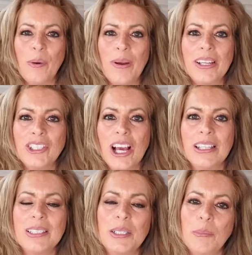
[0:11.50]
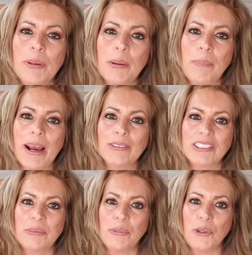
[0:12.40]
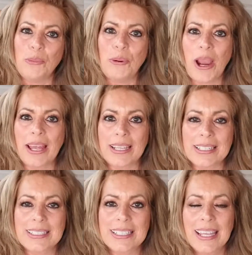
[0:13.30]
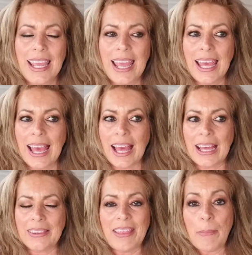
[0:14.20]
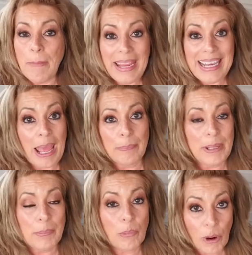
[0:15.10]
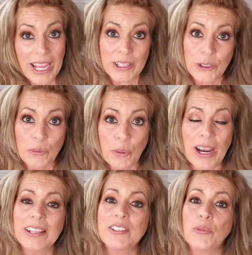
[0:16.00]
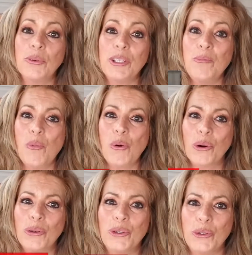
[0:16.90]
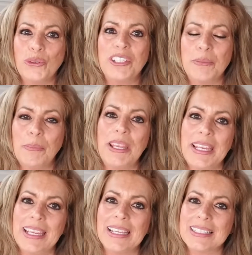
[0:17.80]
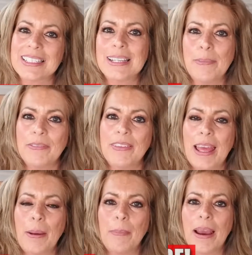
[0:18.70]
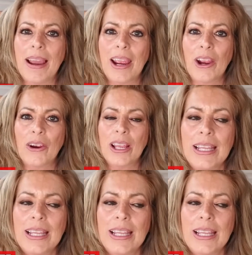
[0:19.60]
want to talk a little bit about some new products. They may not be brand new products, they're really more new to me, and some of them are